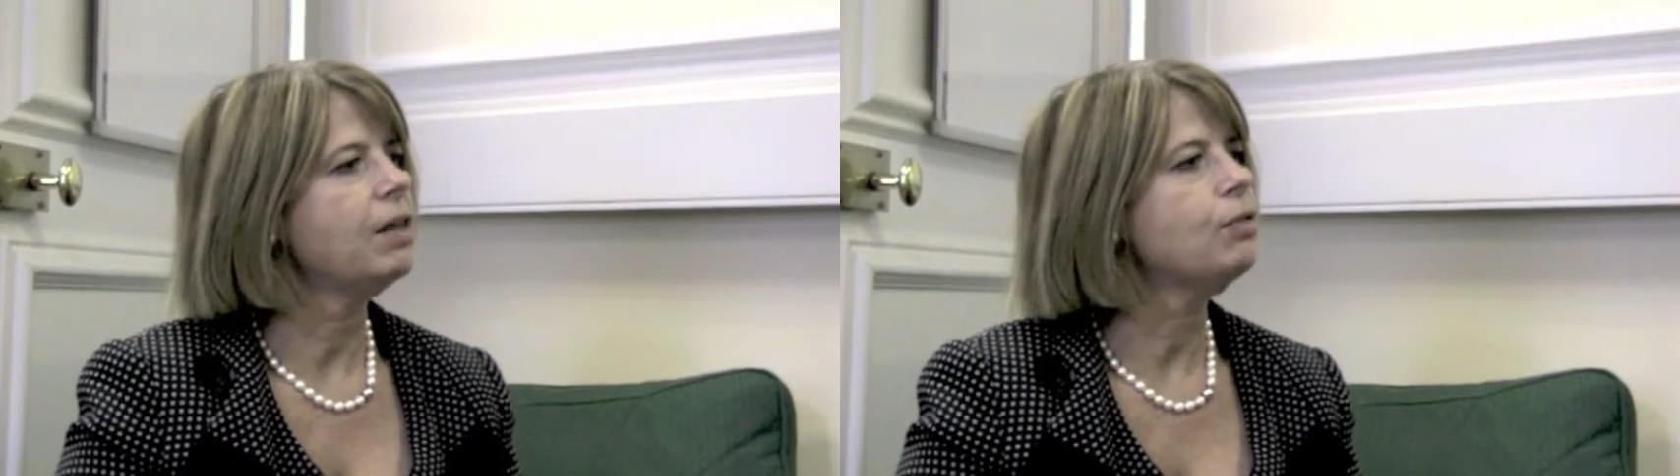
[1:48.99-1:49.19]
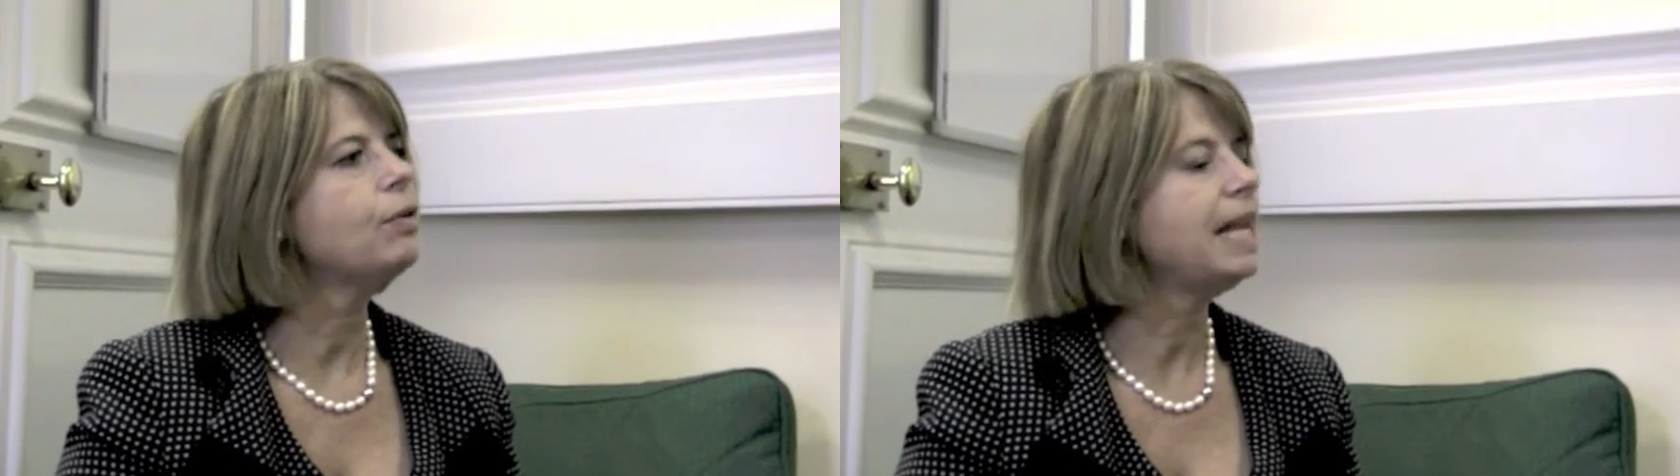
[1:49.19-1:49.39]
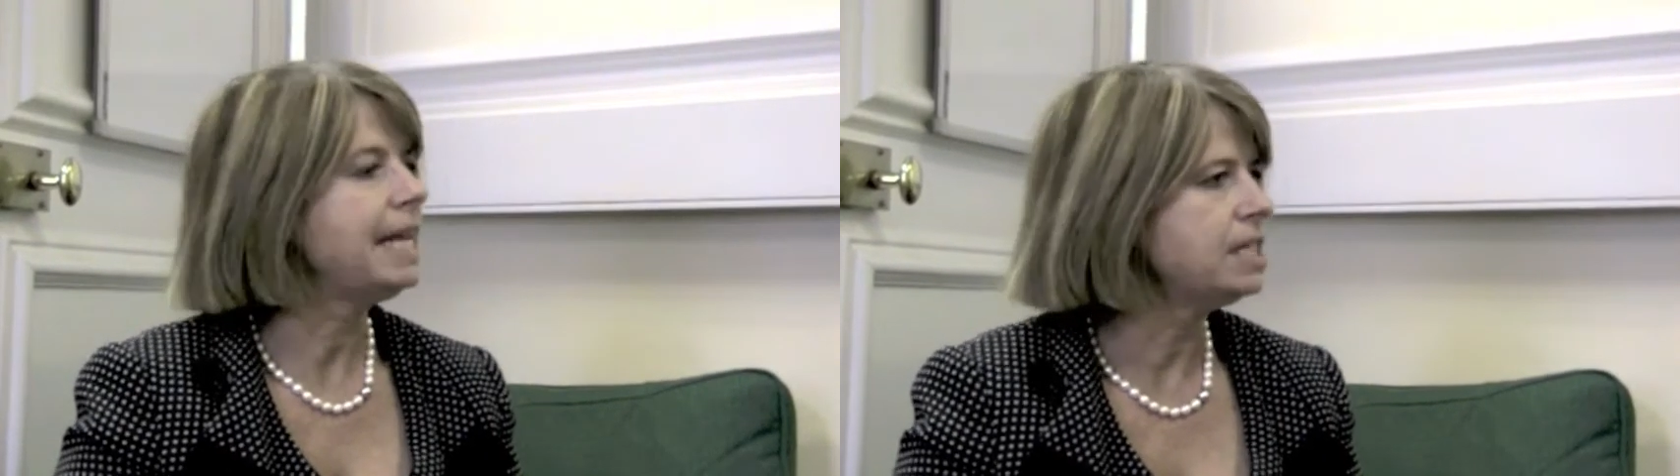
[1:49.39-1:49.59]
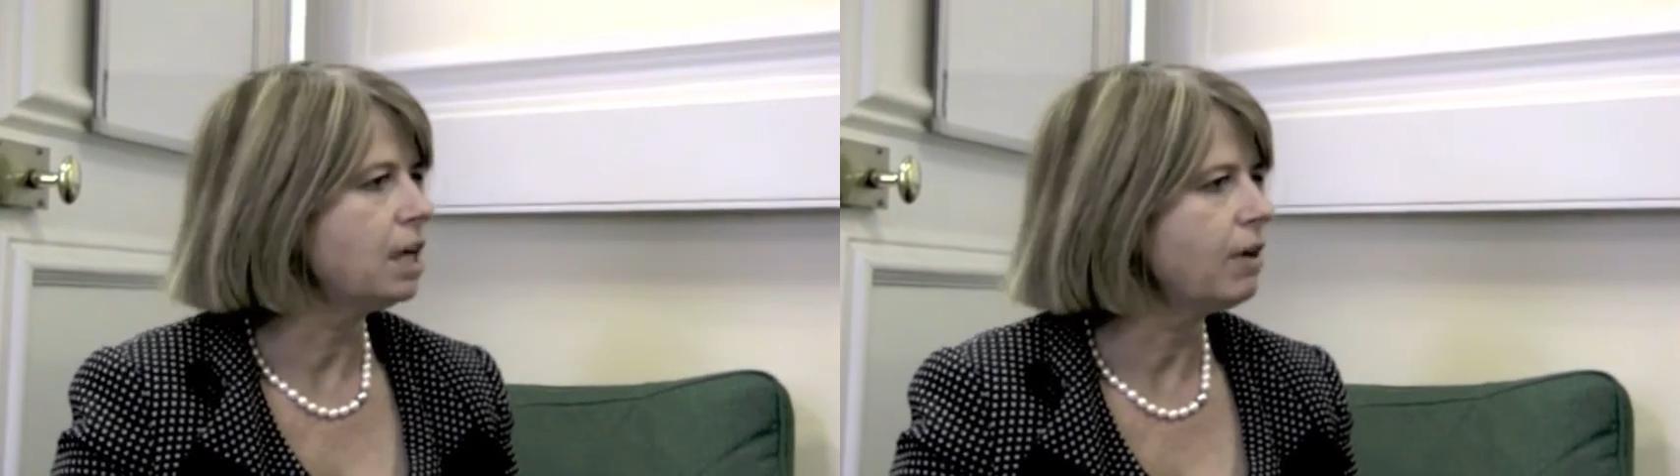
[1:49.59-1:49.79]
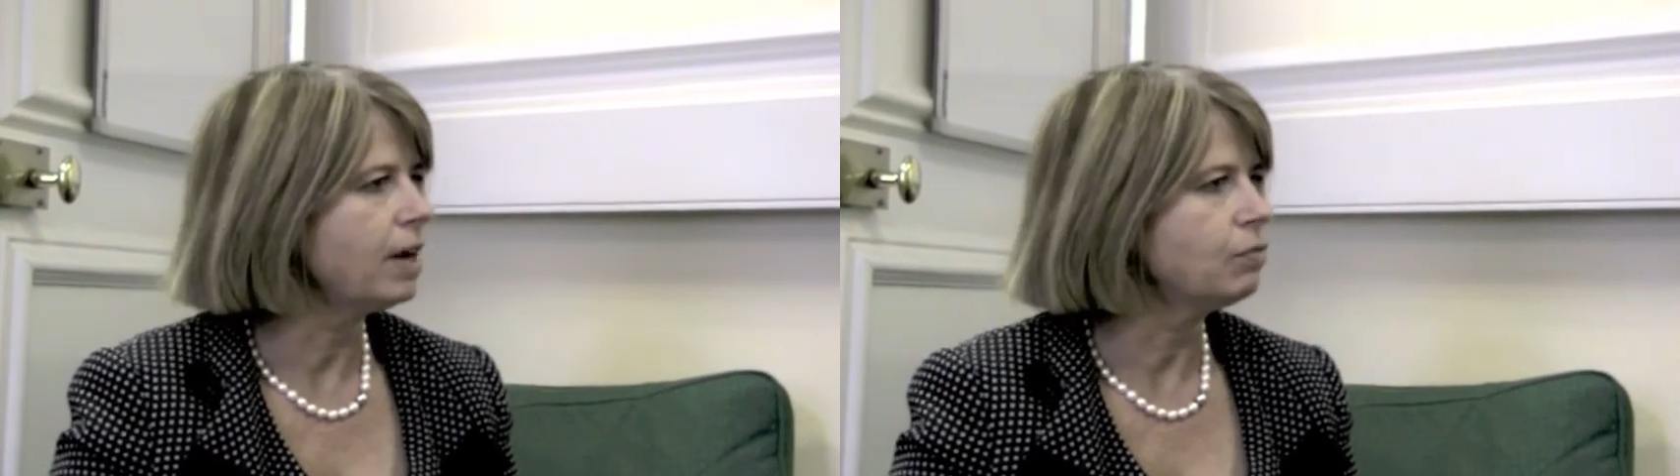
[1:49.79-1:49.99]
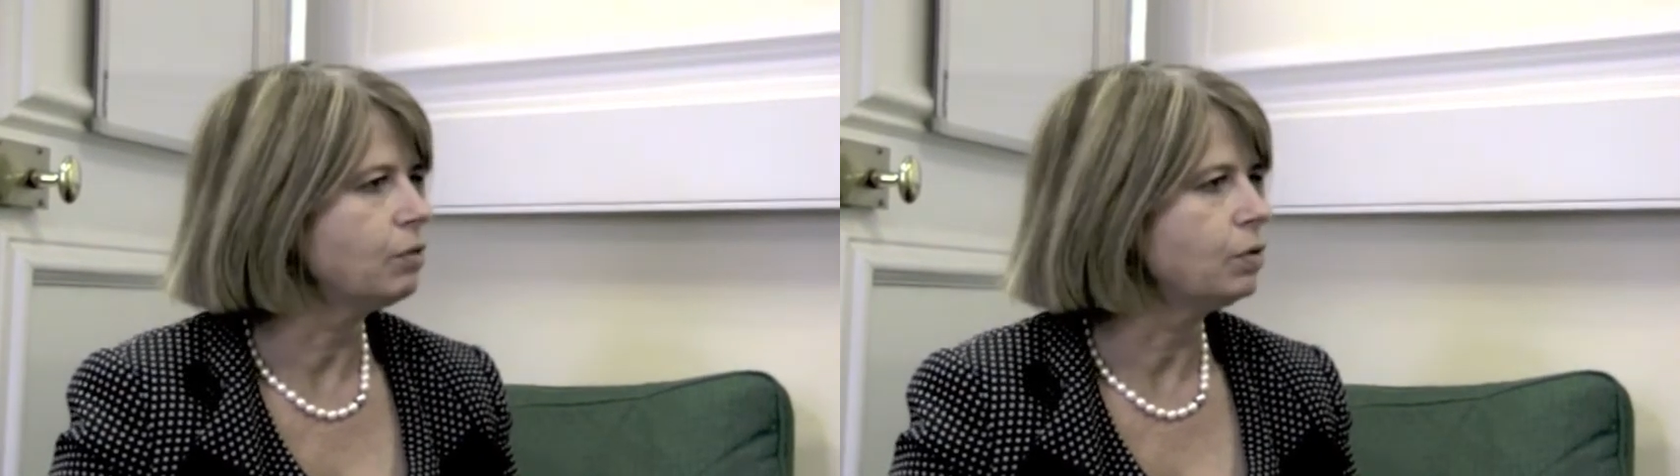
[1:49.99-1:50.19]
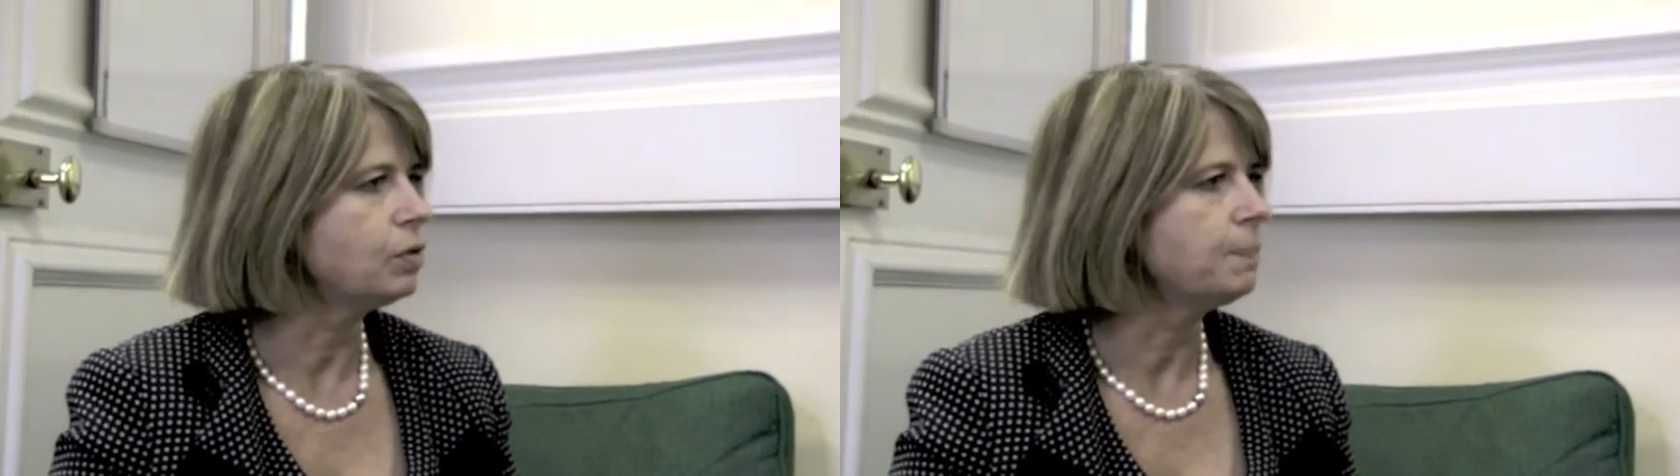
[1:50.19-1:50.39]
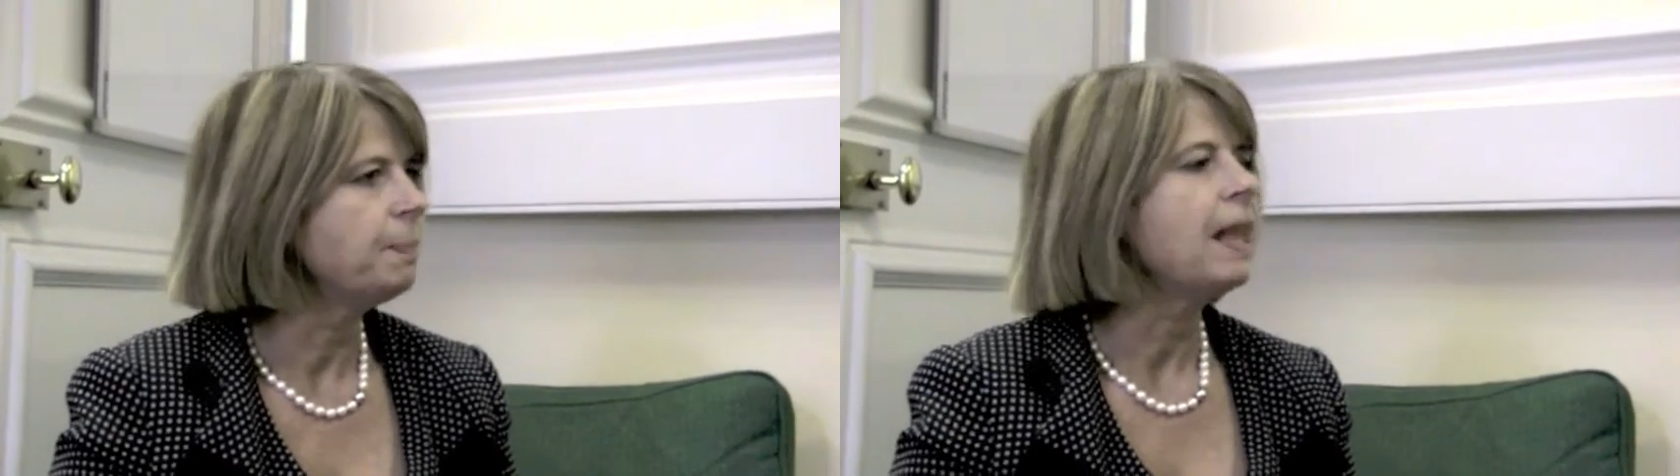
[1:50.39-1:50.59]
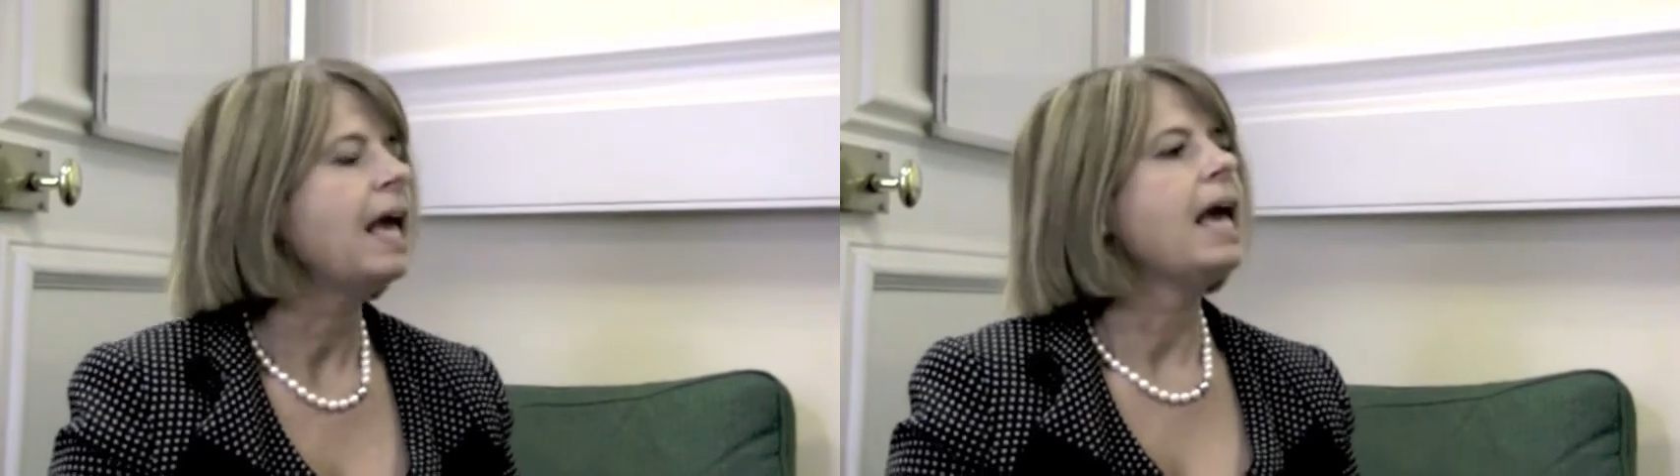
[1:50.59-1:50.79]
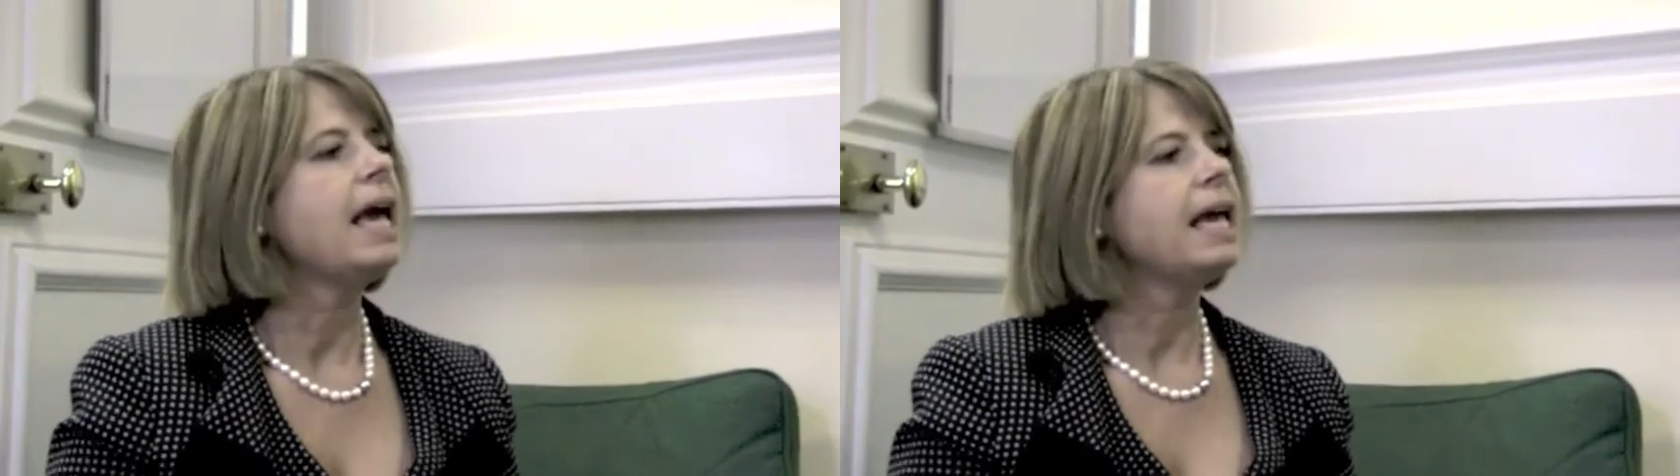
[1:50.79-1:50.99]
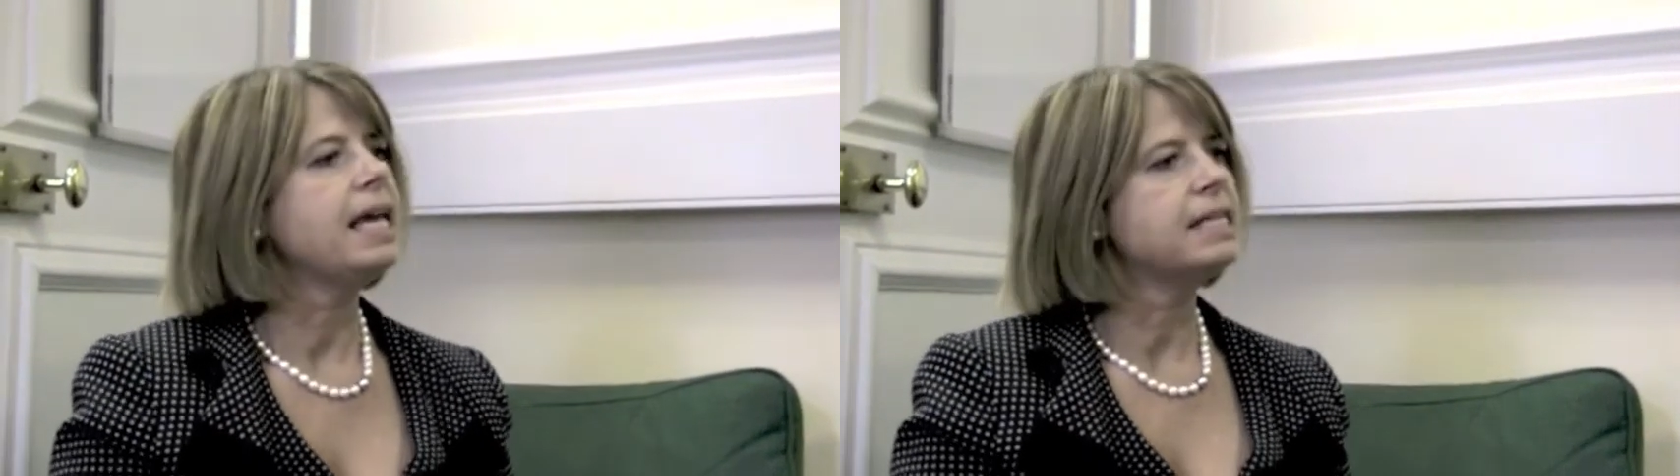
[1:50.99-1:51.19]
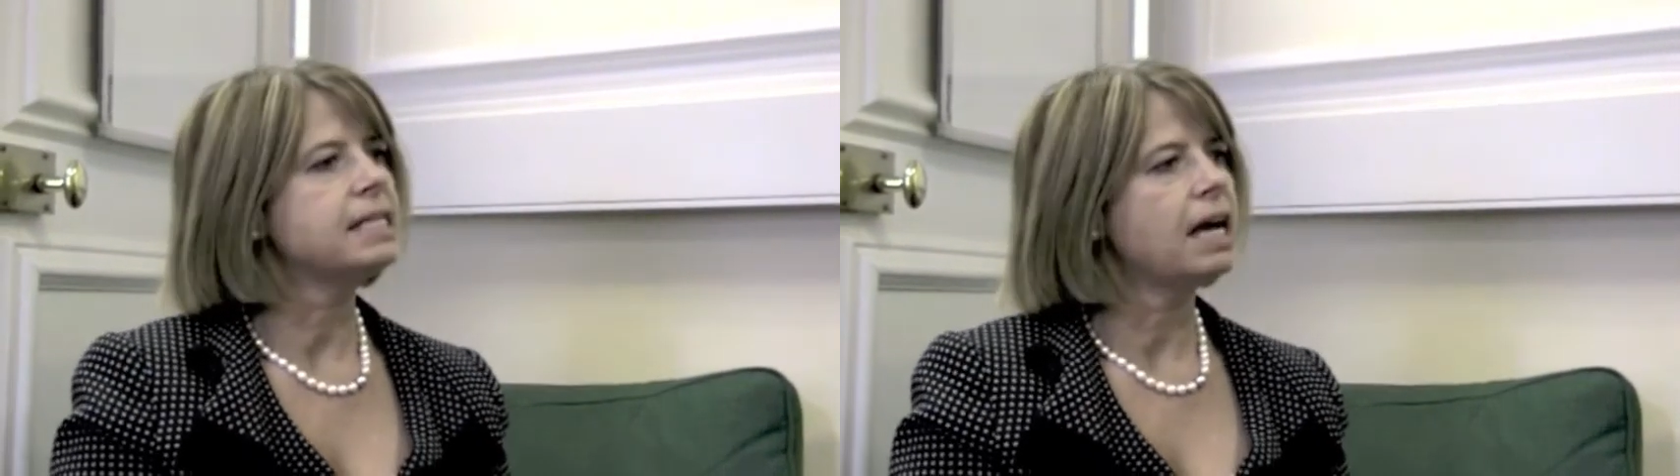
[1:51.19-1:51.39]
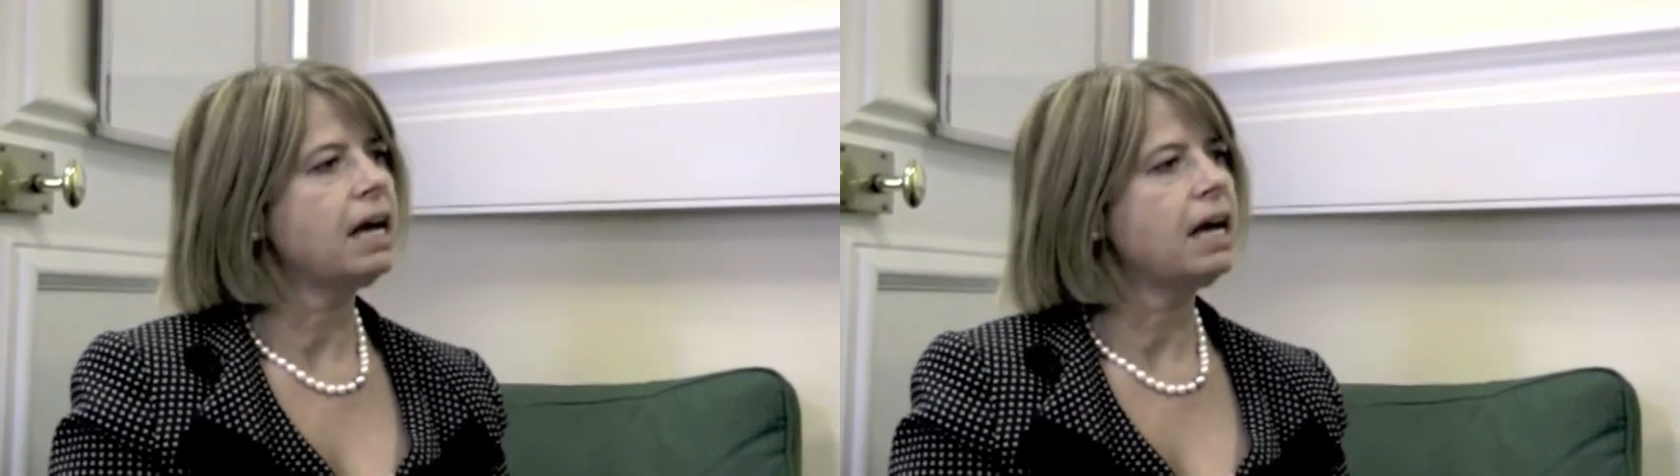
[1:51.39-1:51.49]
through an indirect route. It